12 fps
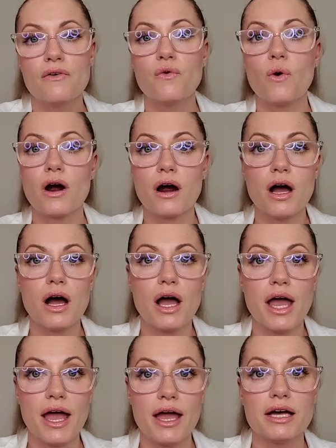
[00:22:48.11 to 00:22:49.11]
for
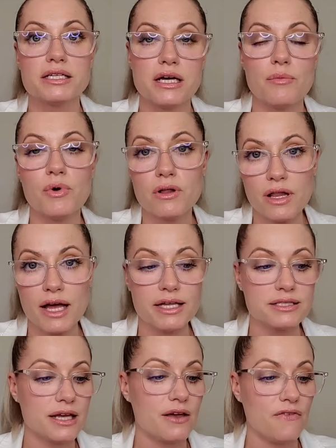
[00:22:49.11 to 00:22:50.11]
a double
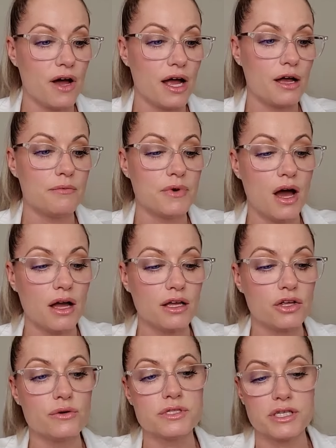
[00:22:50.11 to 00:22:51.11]
cleanse if I am
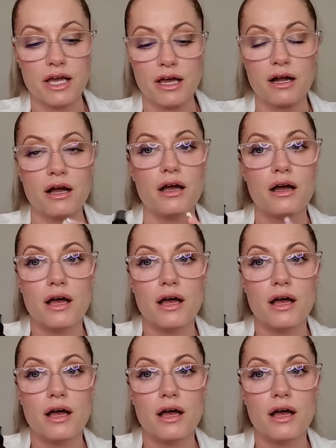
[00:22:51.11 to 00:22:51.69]
not using